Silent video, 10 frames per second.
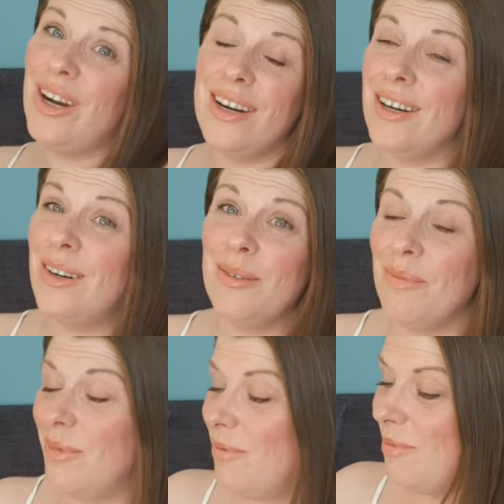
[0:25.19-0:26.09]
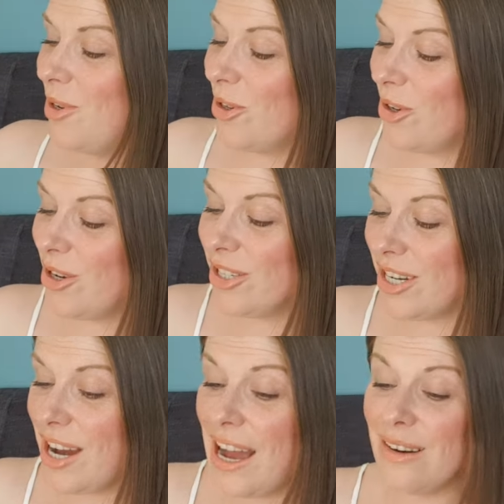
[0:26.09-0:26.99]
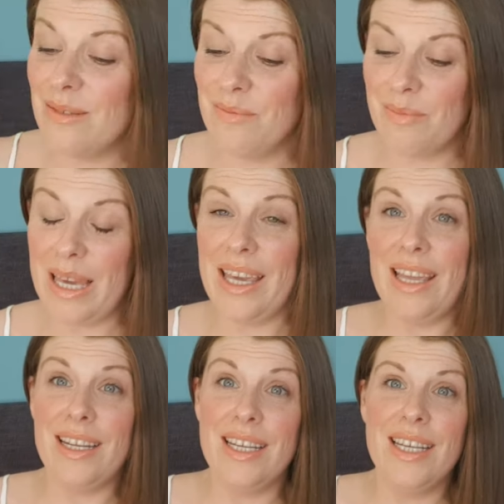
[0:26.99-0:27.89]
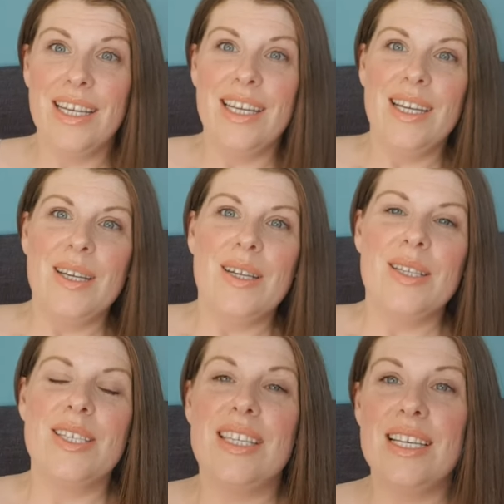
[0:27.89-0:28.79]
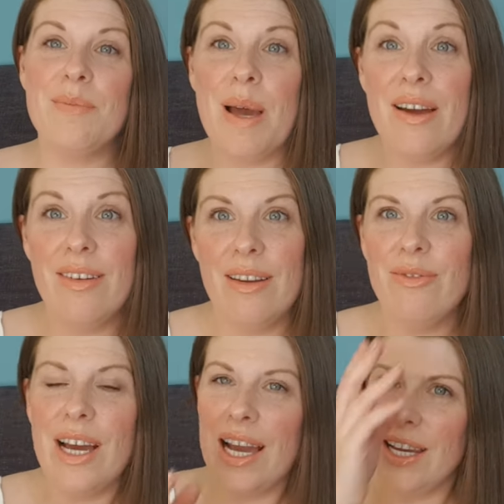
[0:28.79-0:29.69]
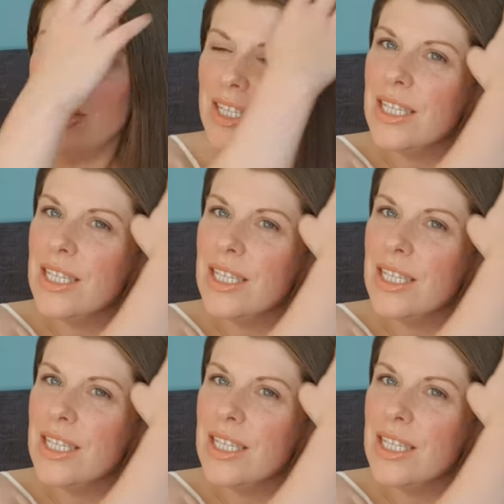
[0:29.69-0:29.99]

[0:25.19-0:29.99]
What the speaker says: Oh my god, I hadn't been to this Poundland for ages.